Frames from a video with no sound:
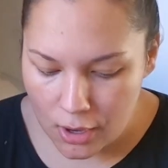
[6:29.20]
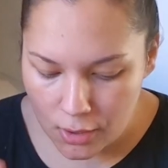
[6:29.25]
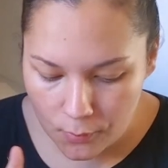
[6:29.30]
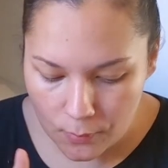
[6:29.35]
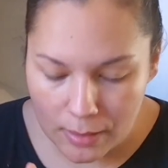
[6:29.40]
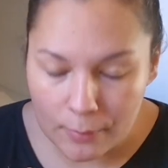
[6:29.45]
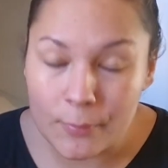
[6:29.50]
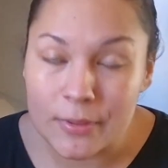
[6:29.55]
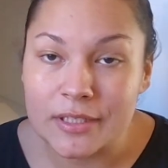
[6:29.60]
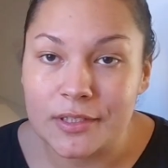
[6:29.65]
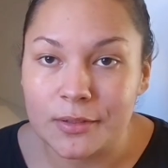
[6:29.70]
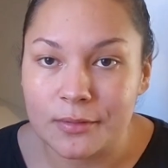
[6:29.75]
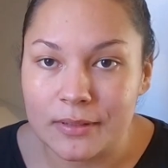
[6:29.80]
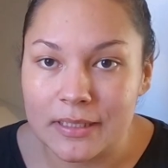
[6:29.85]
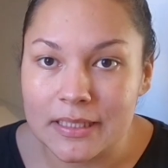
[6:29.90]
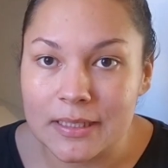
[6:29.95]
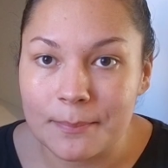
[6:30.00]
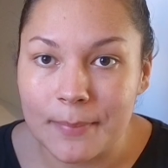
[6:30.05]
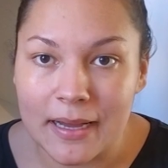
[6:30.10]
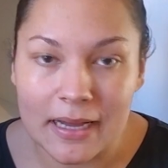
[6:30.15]
oh, and we do
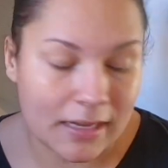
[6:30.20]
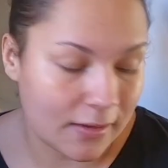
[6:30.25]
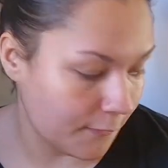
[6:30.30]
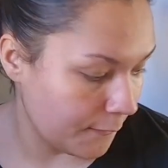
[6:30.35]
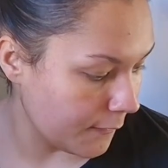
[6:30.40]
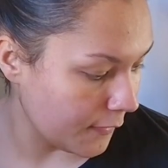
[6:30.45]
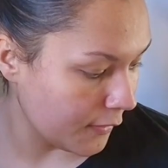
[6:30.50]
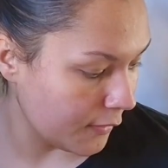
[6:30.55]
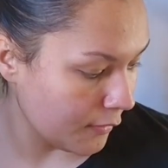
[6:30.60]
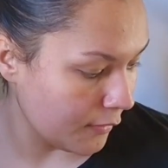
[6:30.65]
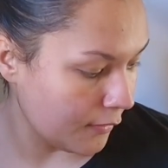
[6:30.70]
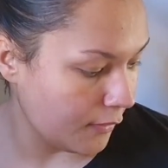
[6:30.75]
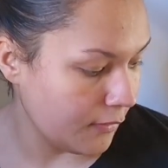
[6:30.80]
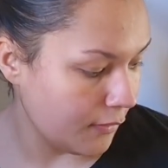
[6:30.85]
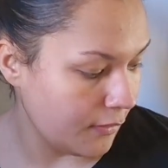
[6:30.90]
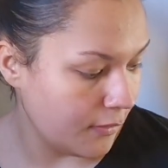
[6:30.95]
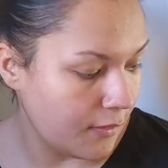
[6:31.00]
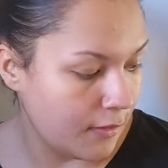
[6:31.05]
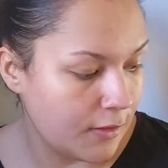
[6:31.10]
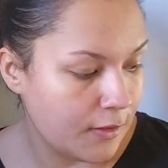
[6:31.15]
need a bag for the
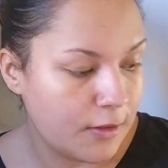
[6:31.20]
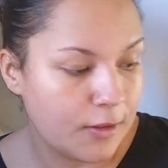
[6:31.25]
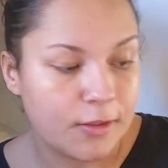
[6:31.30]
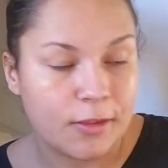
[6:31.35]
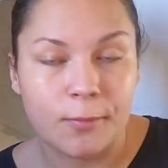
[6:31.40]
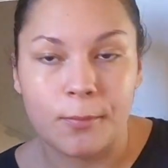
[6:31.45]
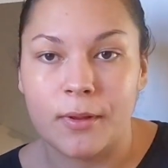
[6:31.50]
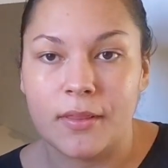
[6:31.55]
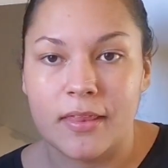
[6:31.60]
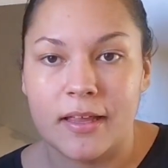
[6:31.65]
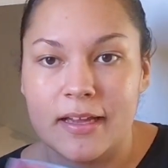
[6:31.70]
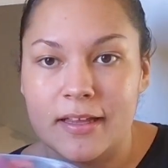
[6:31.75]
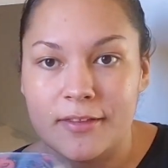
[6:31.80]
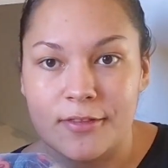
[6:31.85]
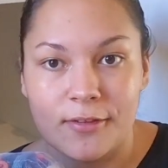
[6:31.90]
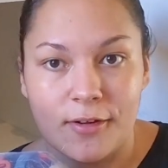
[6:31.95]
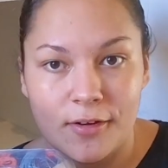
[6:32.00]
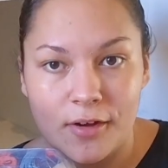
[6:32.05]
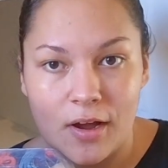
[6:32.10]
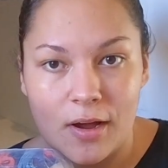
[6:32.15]
one that
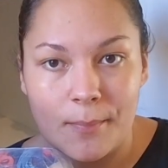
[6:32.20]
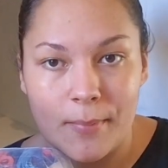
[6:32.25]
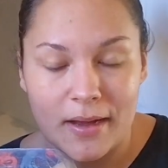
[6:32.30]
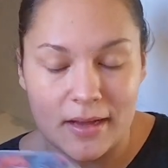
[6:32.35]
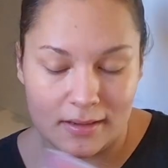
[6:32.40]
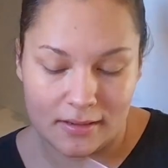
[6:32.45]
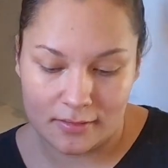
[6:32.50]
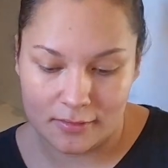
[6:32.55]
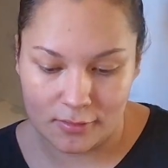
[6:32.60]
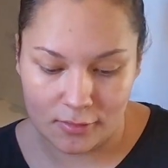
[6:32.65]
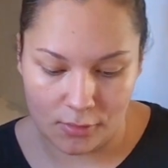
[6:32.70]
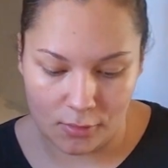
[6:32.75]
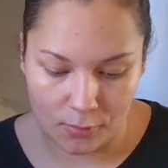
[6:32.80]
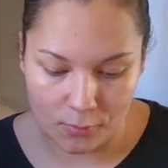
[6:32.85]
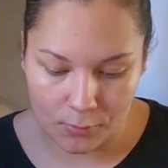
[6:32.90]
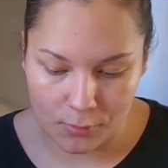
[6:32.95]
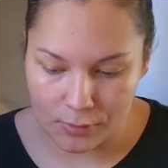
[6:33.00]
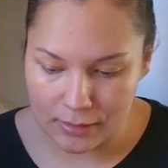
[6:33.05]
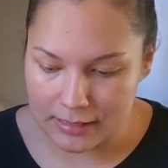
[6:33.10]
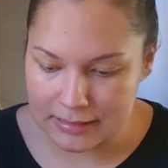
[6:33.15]
has not got a bag,
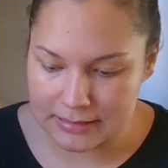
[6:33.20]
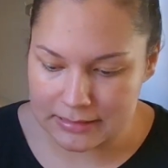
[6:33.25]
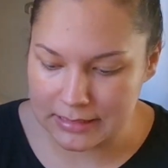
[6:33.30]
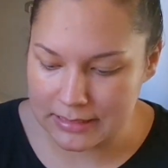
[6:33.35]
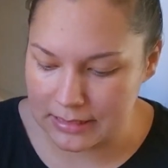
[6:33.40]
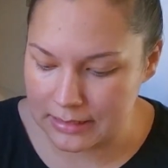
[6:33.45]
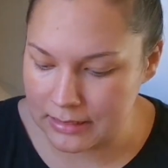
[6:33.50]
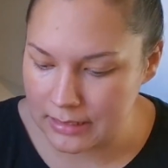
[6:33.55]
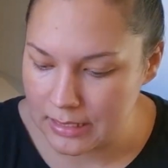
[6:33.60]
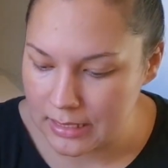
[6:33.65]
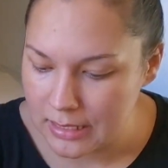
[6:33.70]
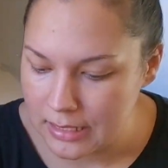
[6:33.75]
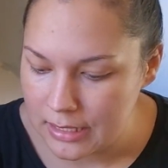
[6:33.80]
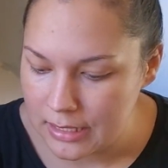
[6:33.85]
so we'll get to that.